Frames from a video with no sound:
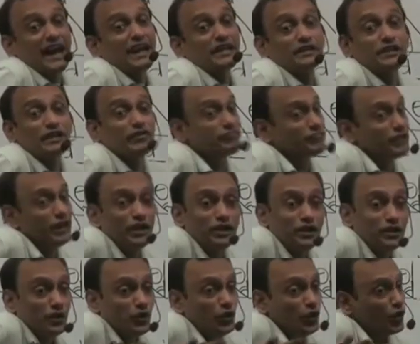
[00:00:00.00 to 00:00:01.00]
get
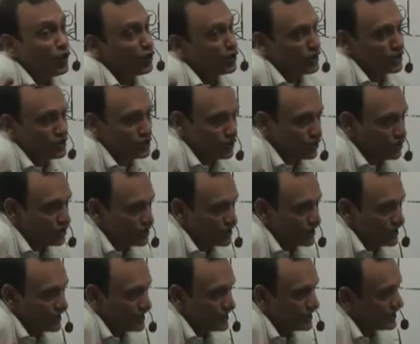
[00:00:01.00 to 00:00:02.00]
drifted
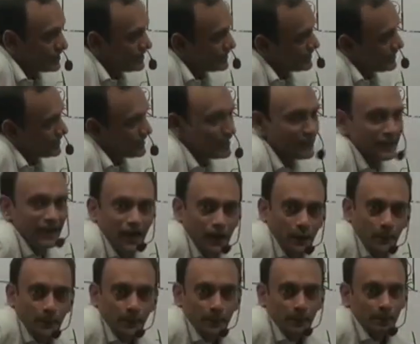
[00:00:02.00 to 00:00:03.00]
horizontally.
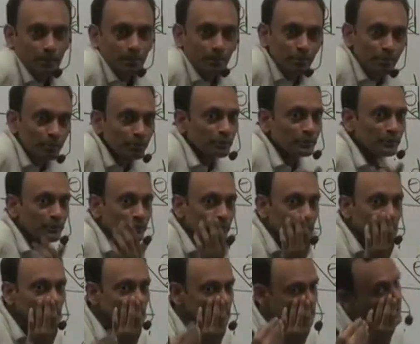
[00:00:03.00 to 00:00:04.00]
Clear?
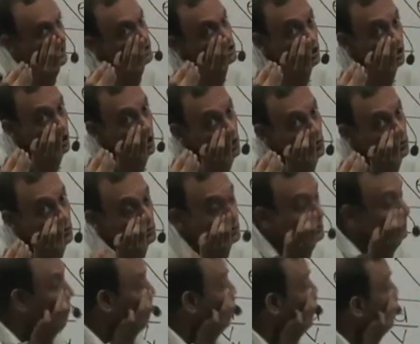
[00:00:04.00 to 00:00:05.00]
Yes or no?
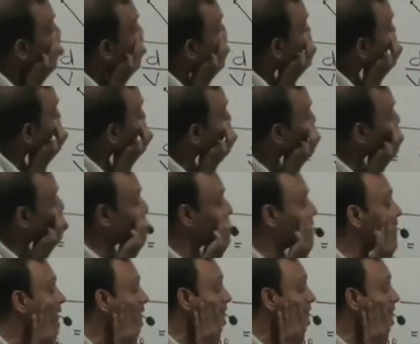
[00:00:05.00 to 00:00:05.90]
Now,